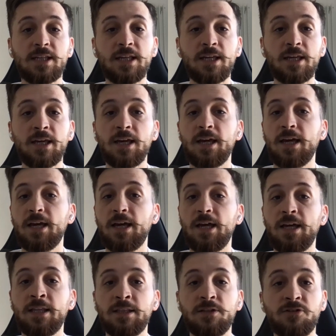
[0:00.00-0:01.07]
see
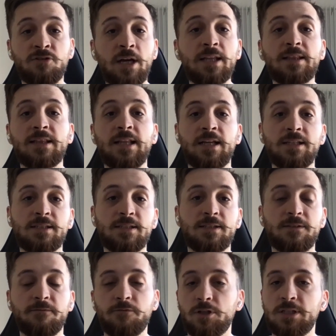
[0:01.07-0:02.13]
in the red
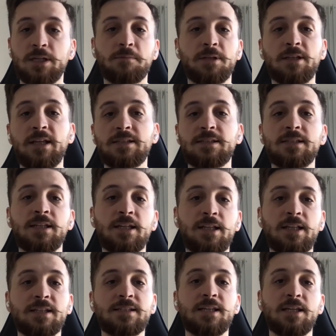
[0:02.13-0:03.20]
lens, for example, let's
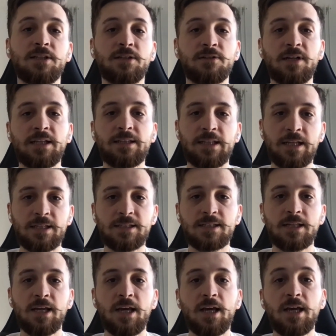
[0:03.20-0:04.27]
say the red
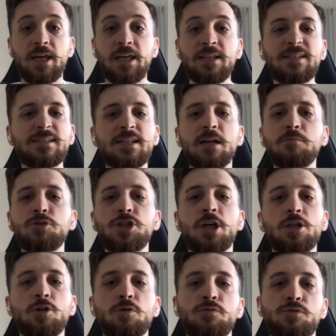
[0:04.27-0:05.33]
lens, in some
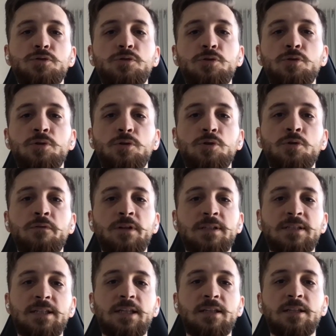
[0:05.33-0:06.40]
shadows you will
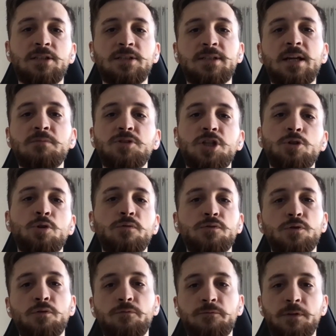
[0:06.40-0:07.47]
see some
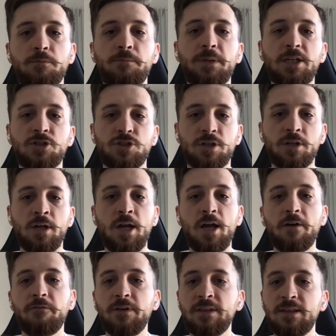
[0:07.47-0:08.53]
shadows of the picture.
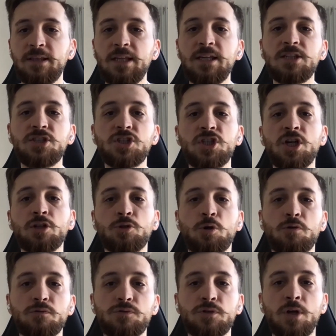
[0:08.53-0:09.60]
With these
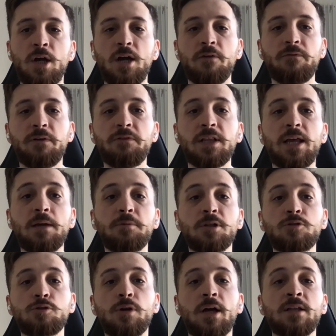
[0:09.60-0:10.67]
shadows, we will
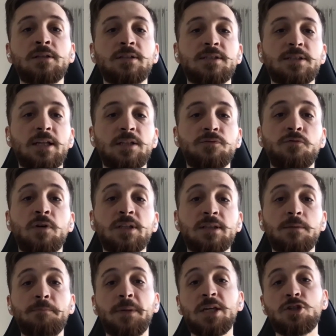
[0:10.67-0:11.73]
able to understand what
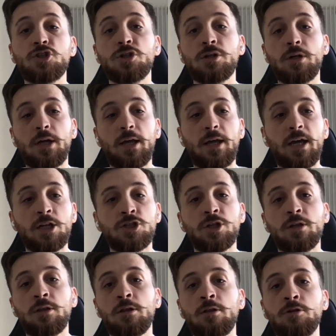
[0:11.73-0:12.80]
the picture
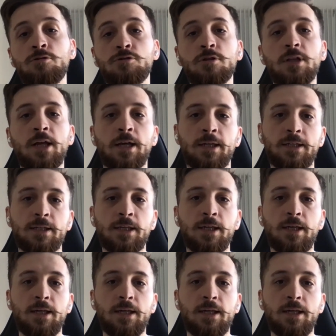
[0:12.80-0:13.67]
actually looks like,